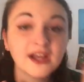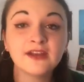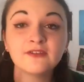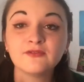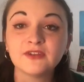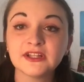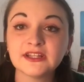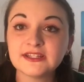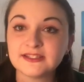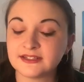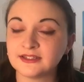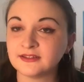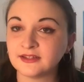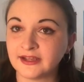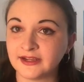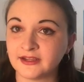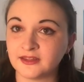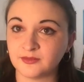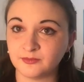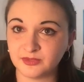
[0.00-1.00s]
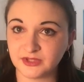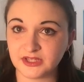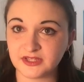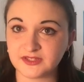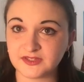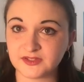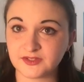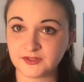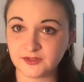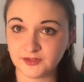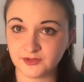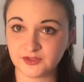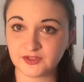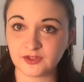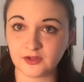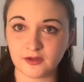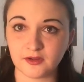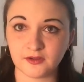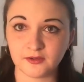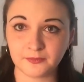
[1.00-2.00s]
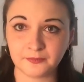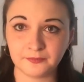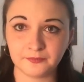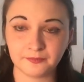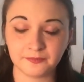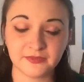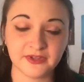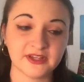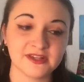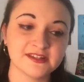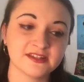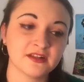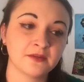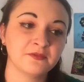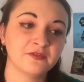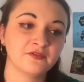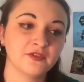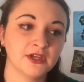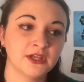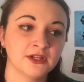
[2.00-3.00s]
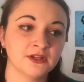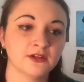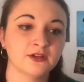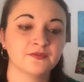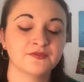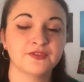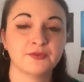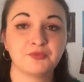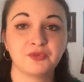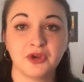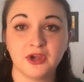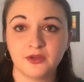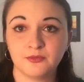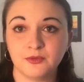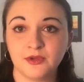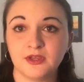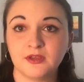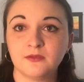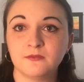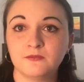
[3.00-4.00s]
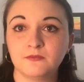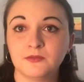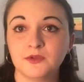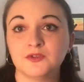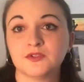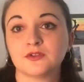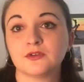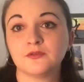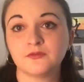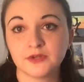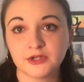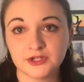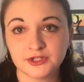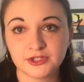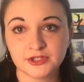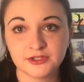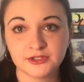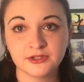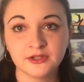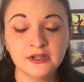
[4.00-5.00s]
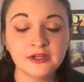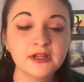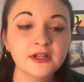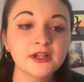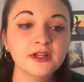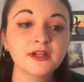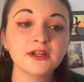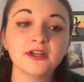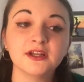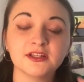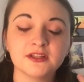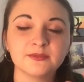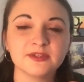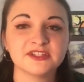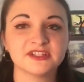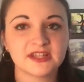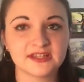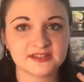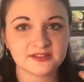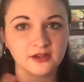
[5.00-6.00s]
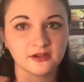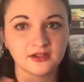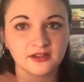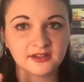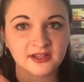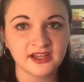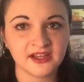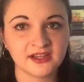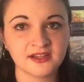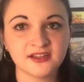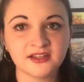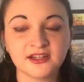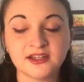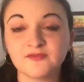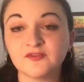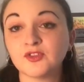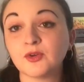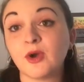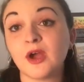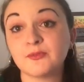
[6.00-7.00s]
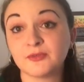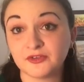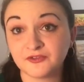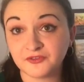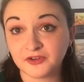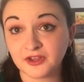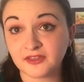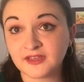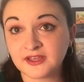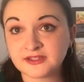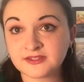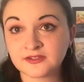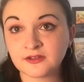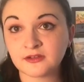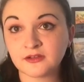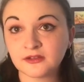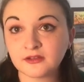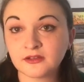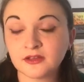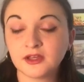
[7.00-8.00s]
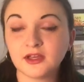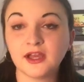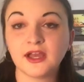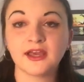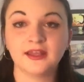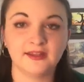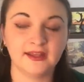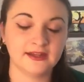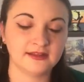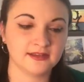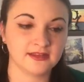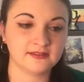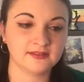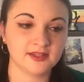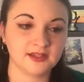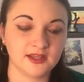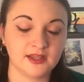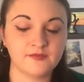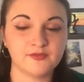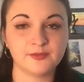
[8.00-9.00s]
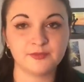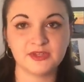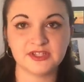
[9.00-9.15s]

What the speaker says: I really did like the Beast's new song, because I'm a fan of the Broadway musical version, and the Beast has a song in that, and even though I prefer that song, I like that they gave